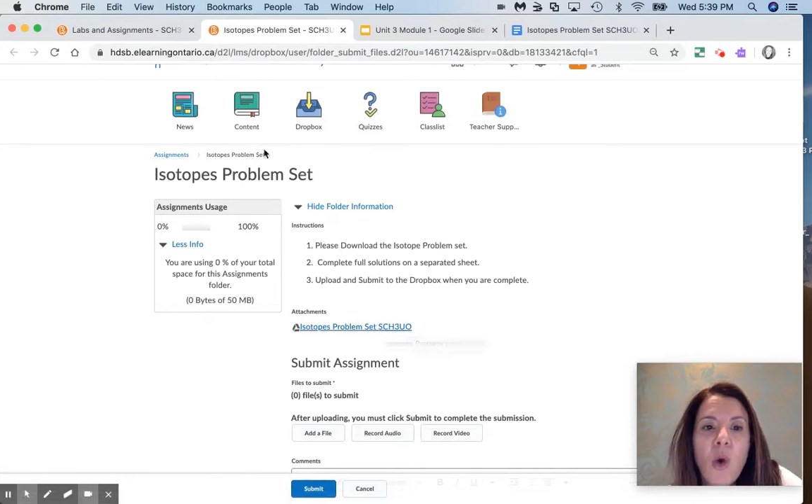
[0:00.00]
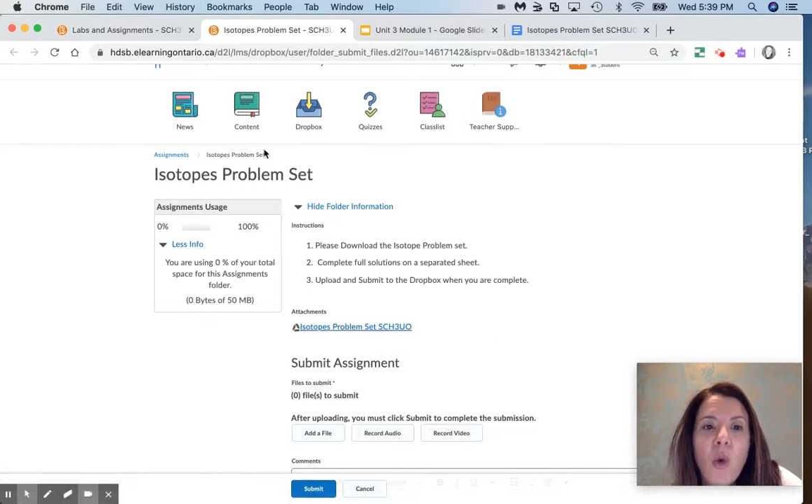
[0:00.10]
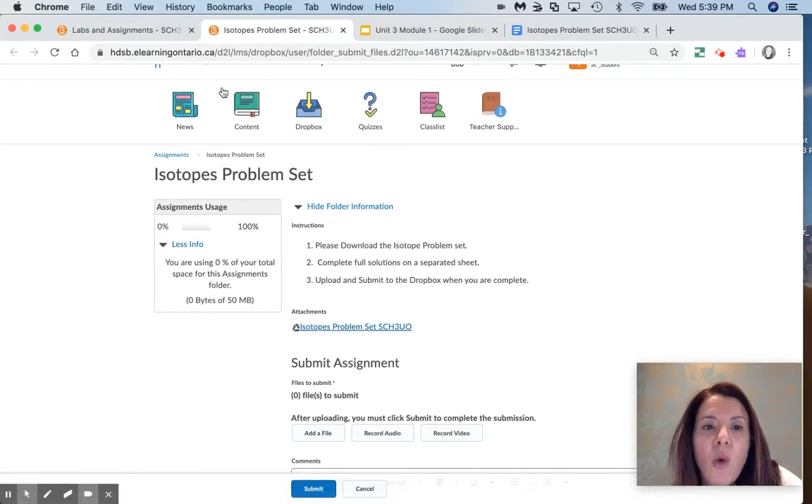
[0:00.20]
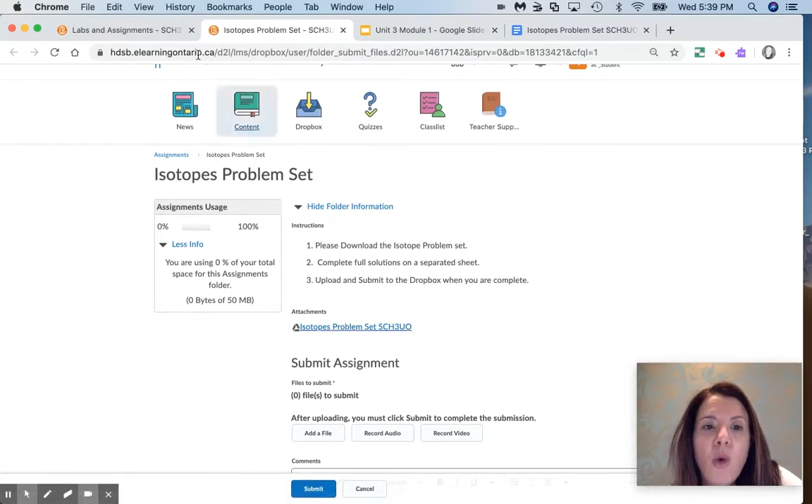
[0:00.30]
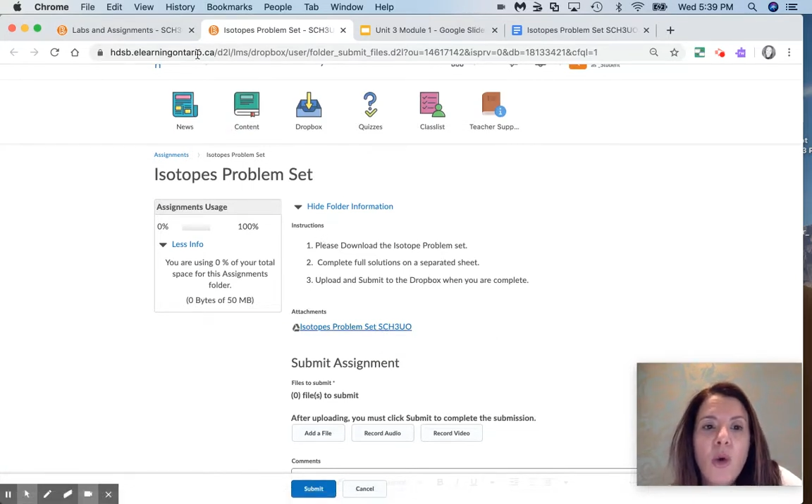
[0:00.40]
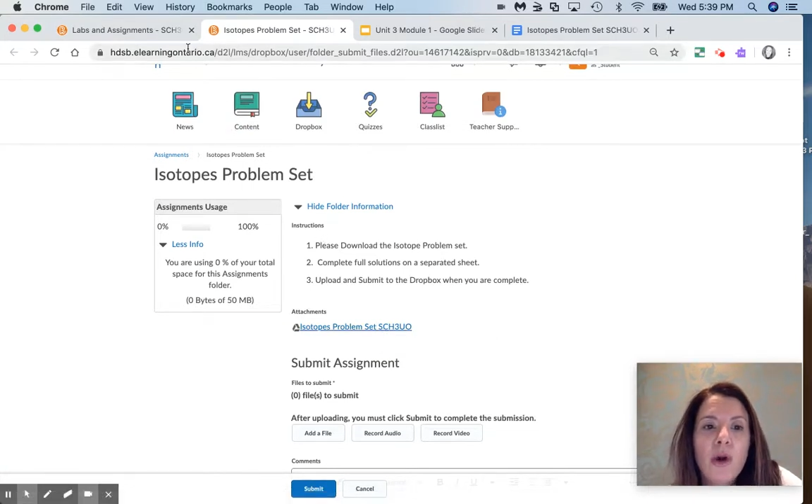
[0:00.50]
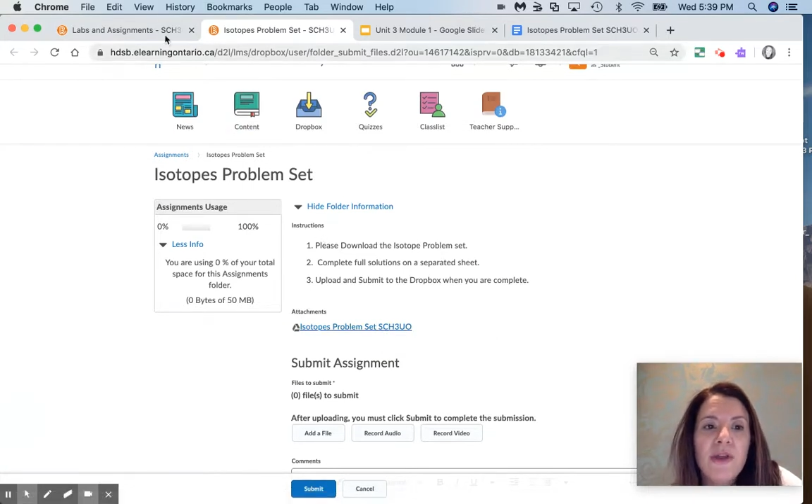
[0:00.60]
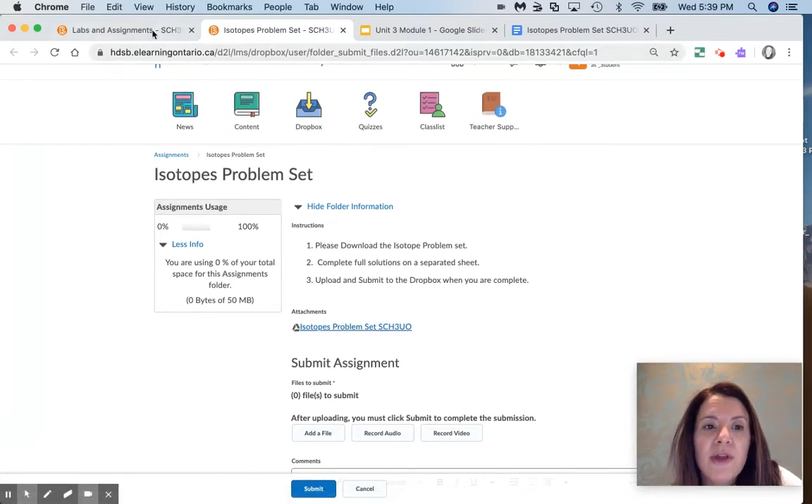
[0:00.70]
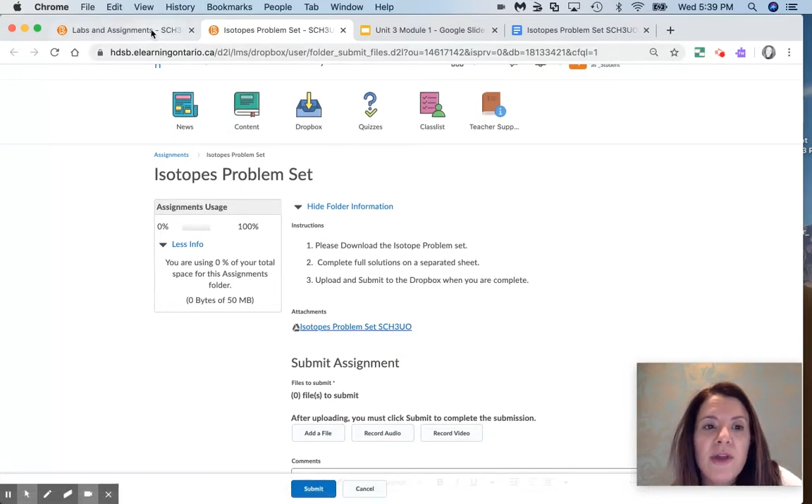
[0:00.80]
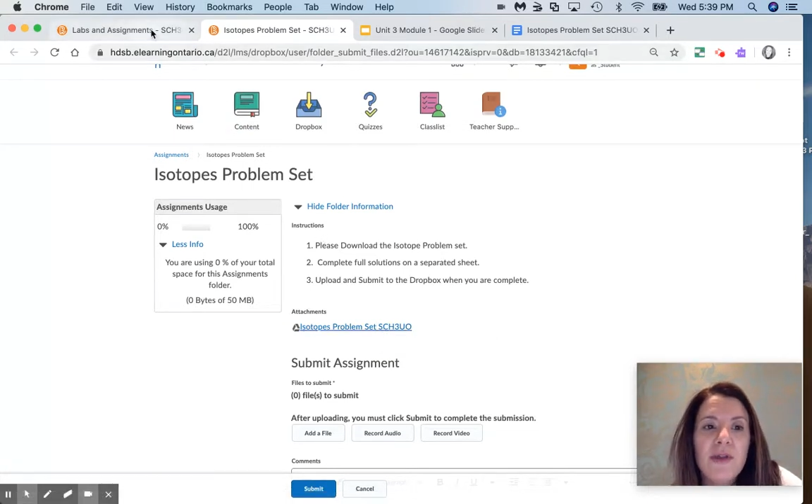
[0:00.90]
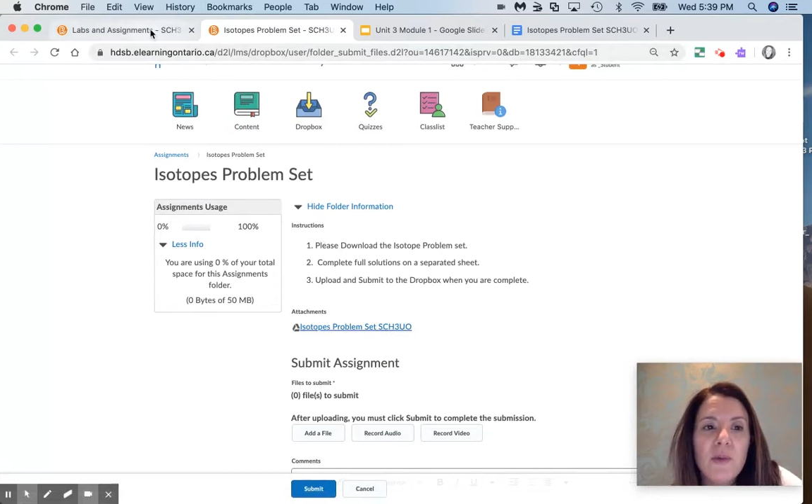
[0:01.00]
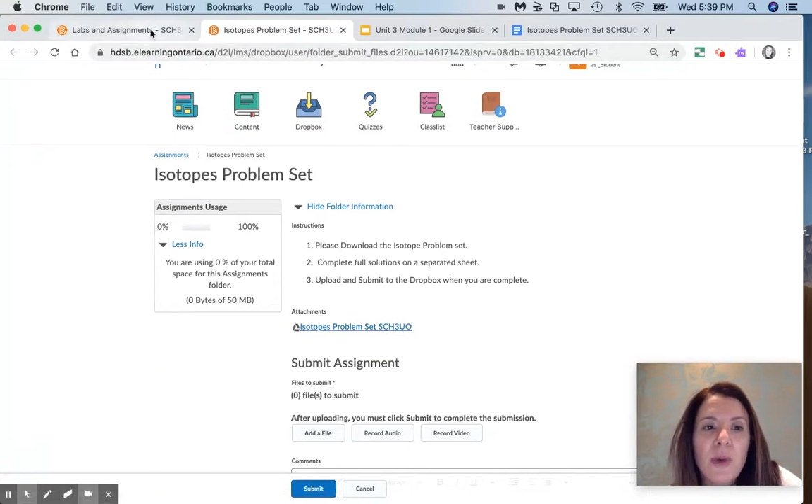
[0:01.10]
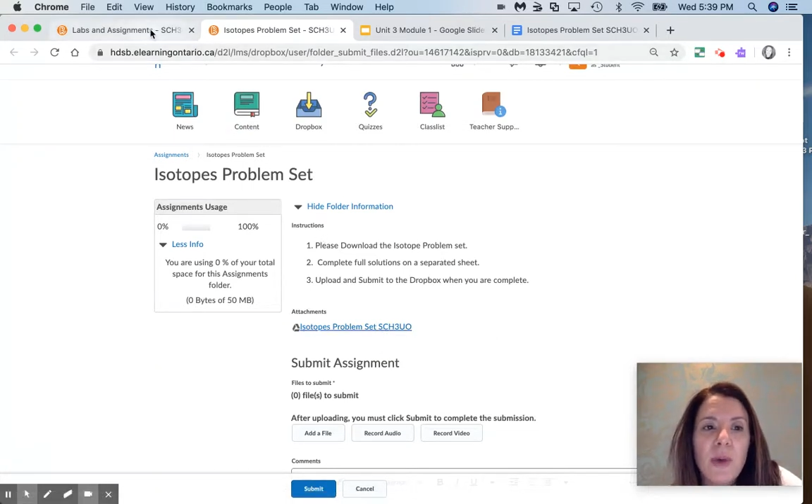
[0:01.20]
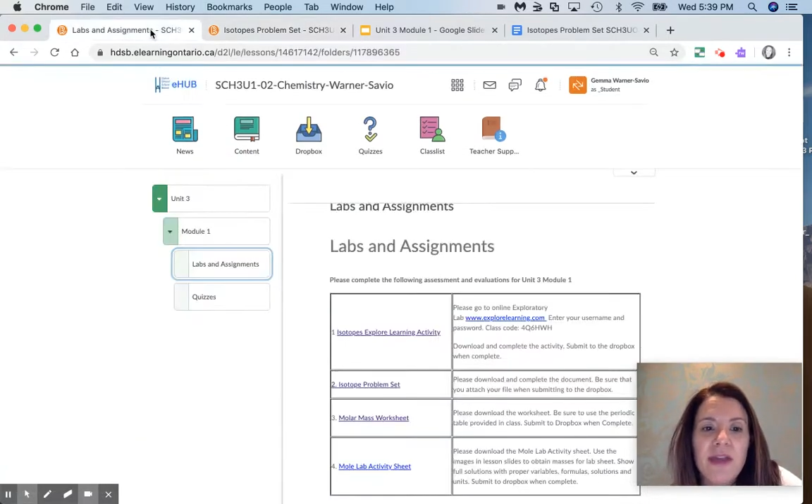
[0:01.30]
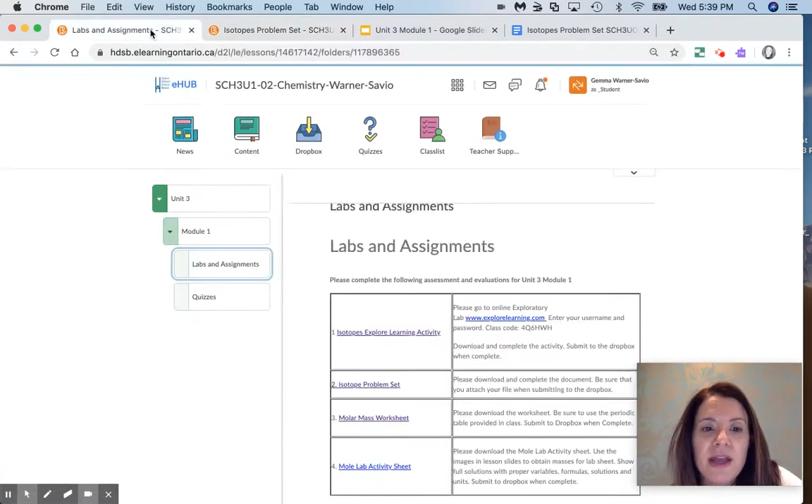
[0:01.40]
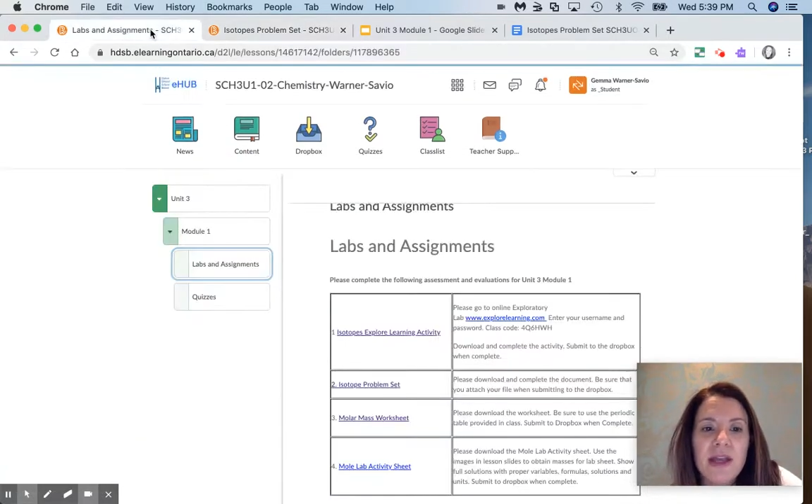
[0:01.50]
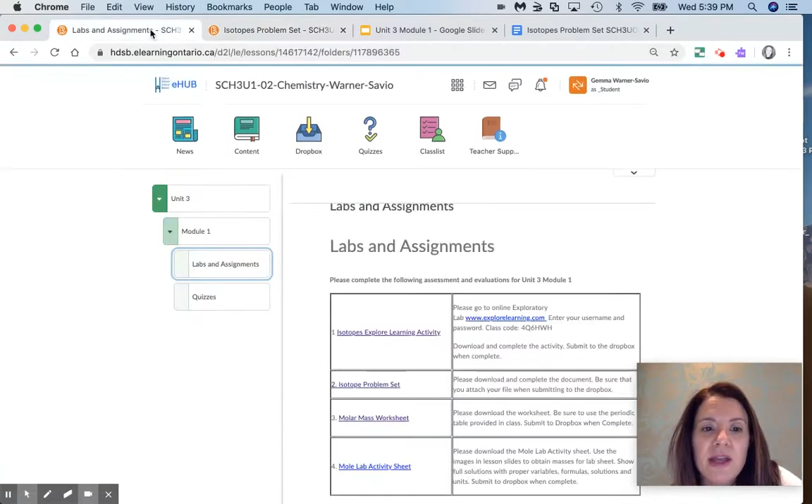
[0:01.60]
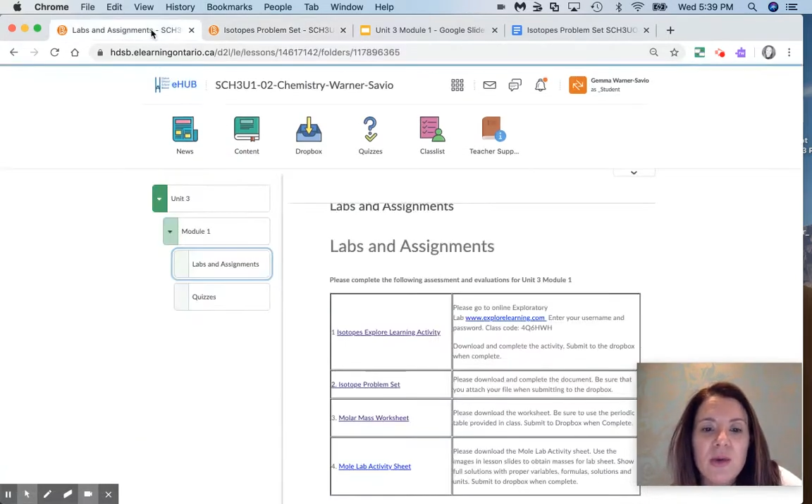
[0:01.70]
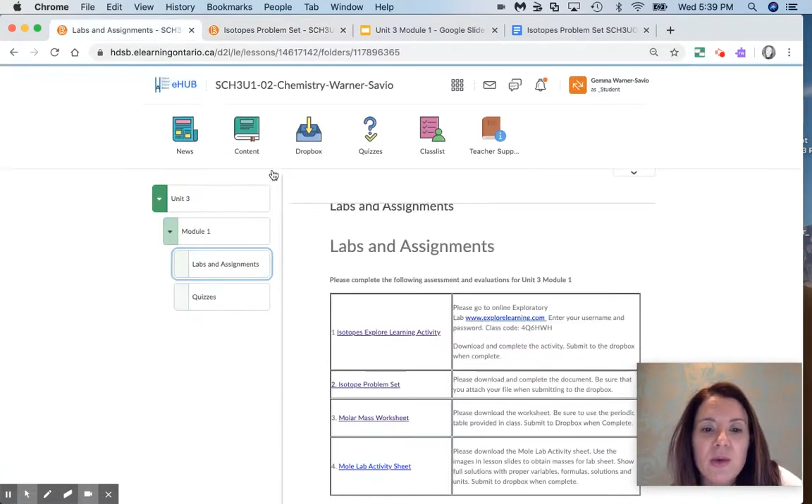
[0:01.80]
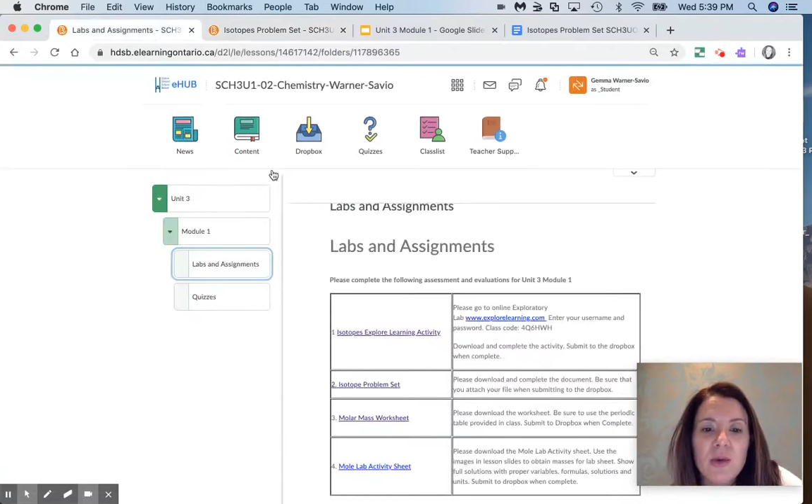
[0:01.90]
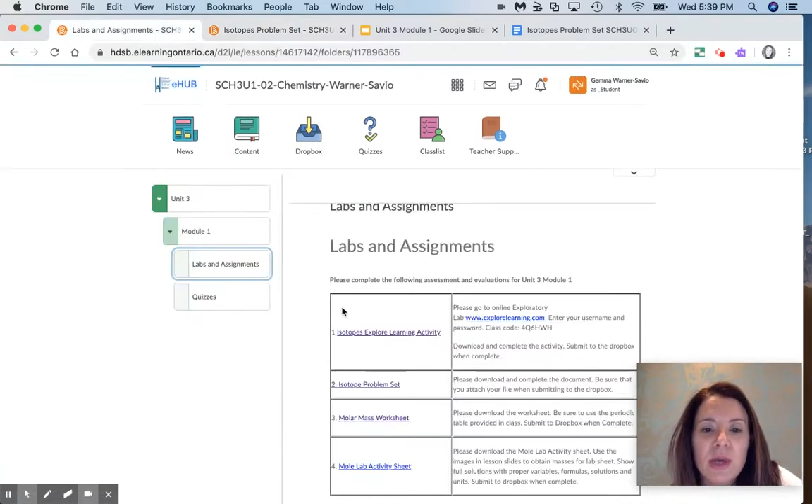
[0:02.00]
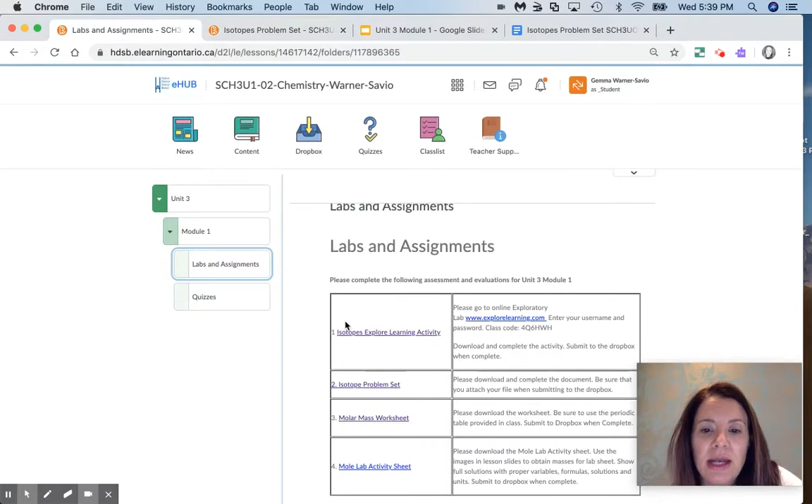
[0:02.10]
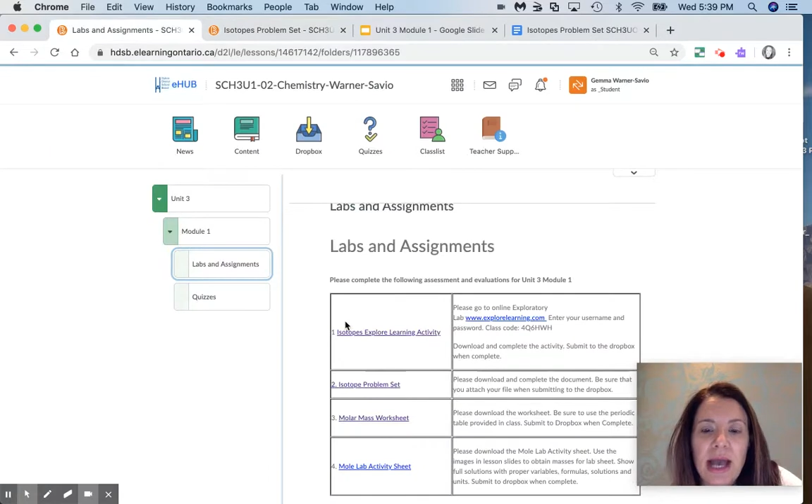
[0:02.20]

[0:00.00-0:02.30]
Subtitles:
Or the other way that you can